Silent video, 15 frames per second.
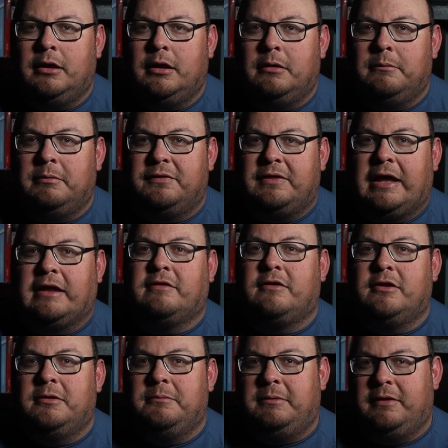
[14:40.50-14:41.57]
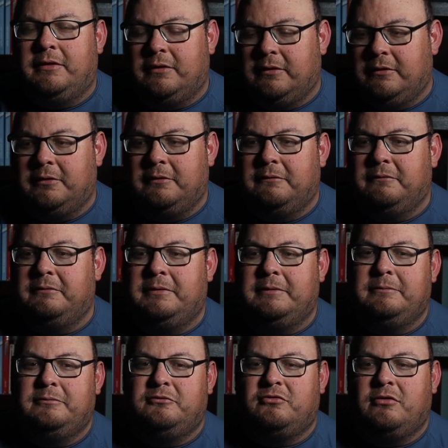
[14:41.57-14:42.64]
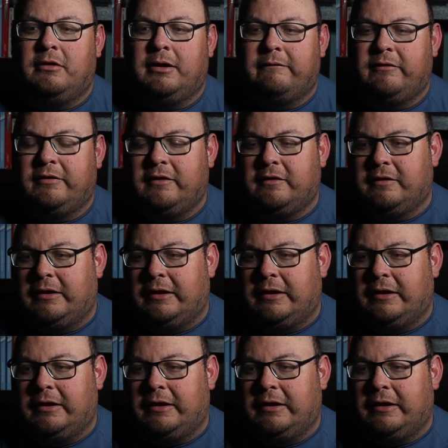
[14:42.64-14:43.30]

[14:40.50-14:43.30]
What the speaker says: But that's going to be the strong emphasis,